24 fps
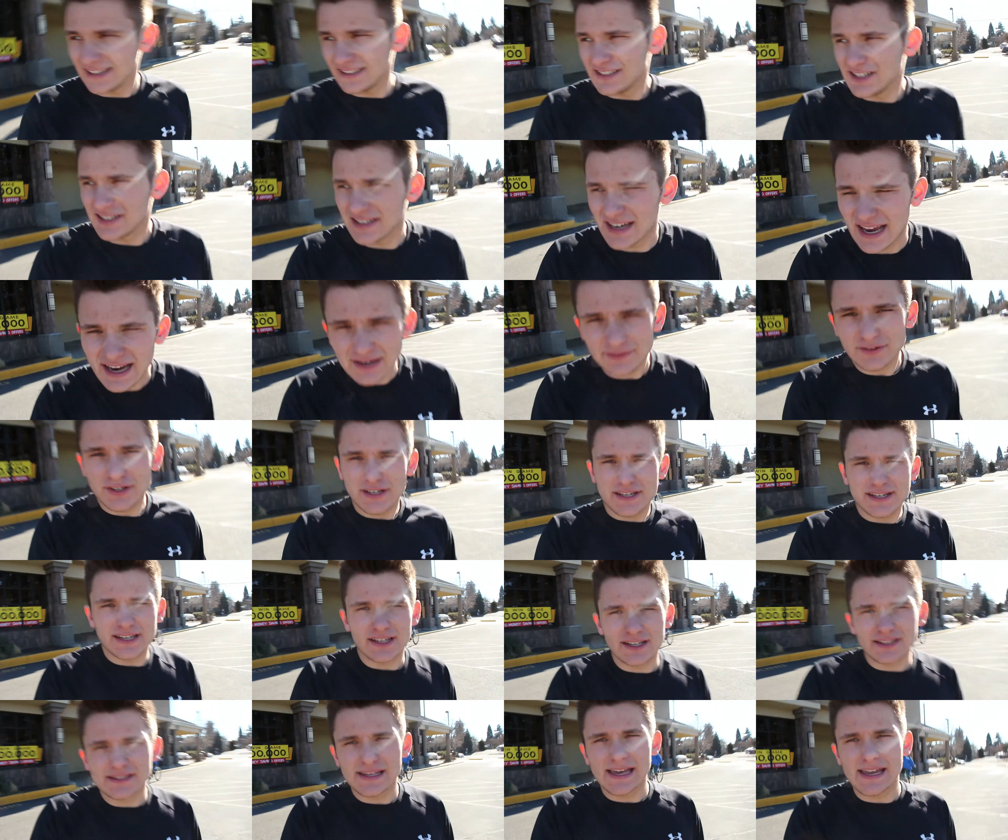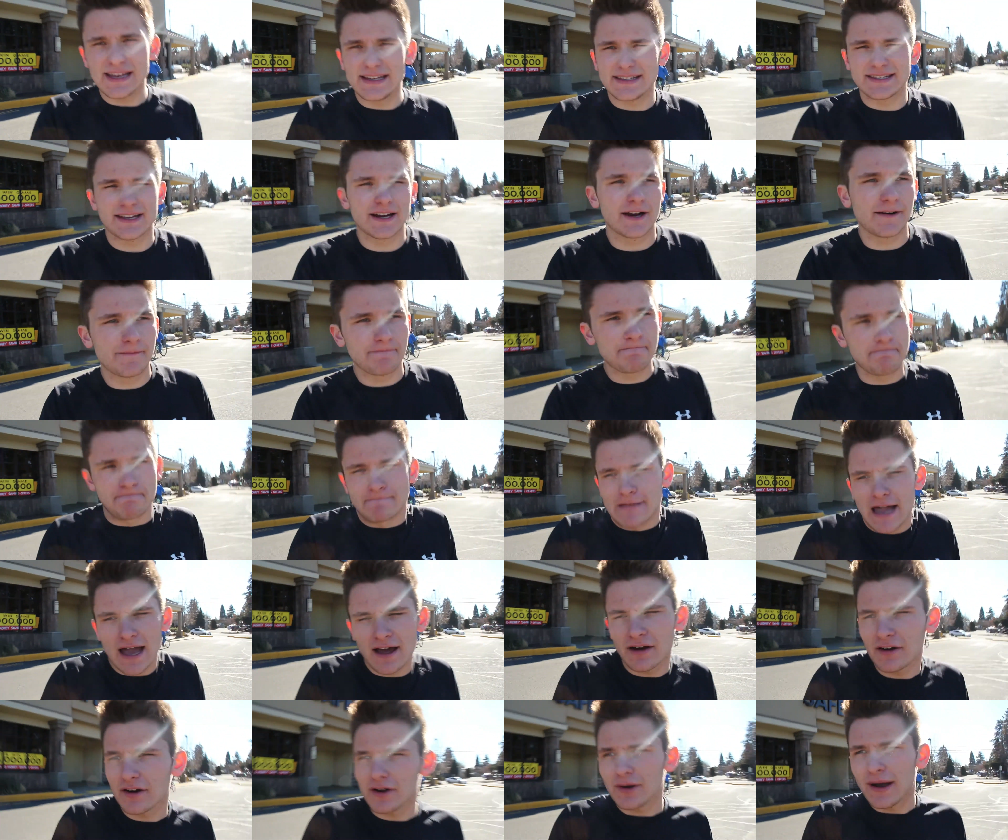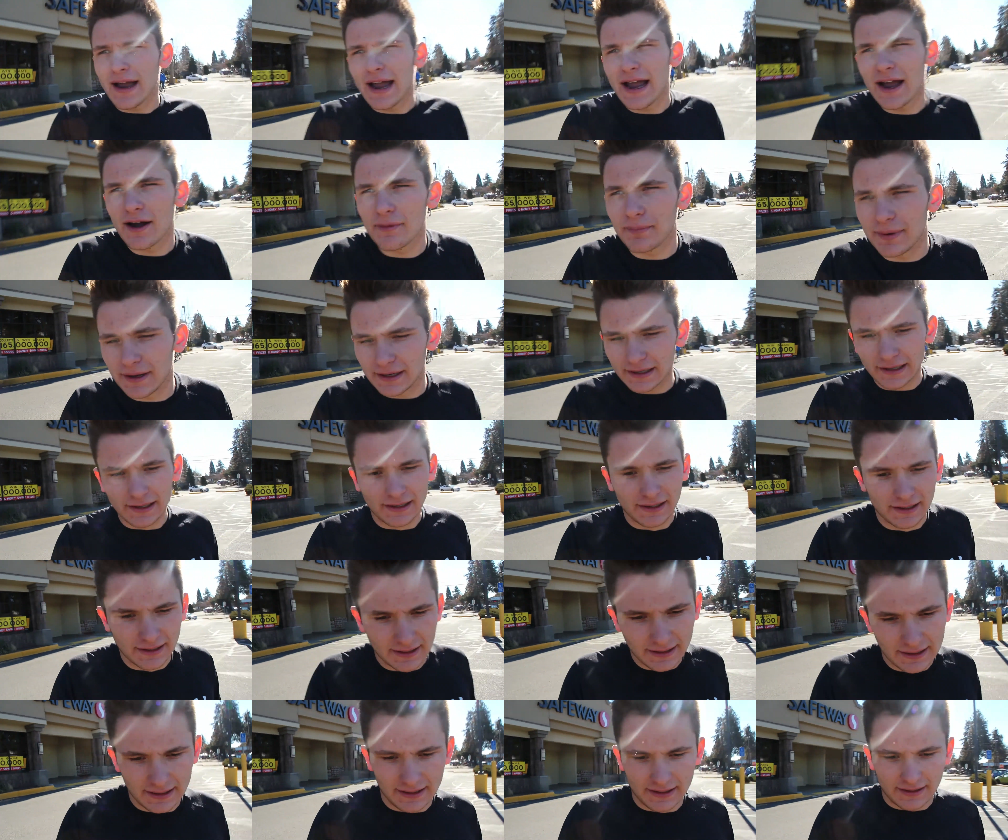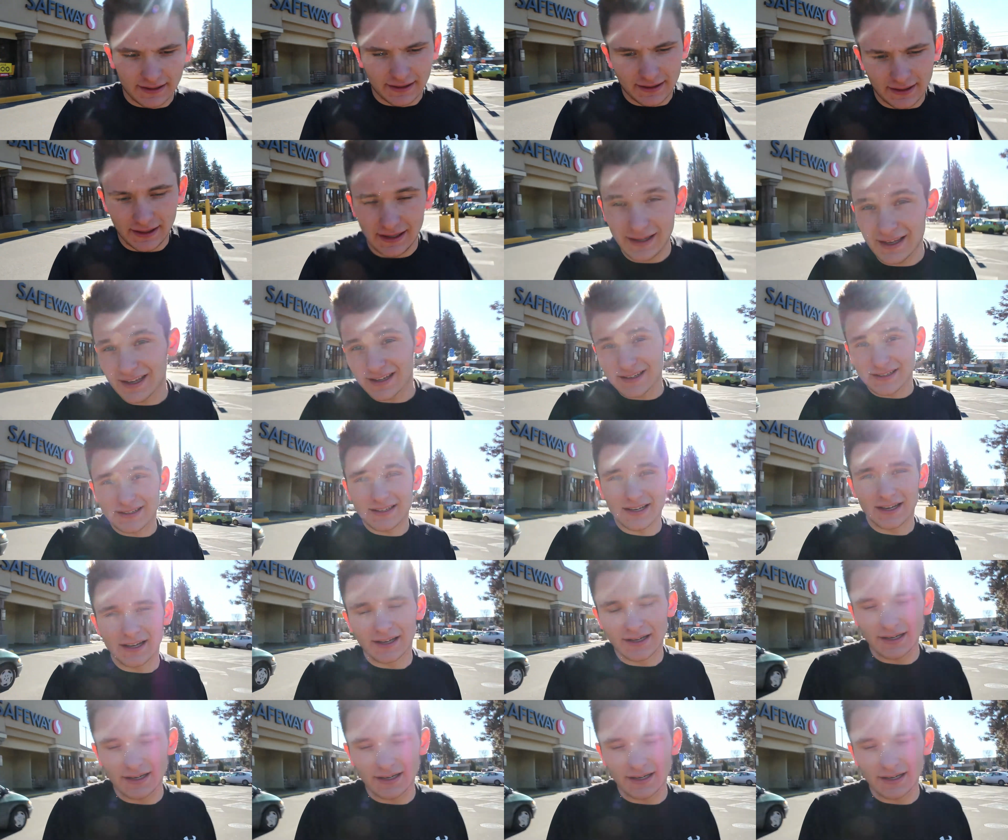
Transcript: Just every single day he's there. I don't know how, but he is.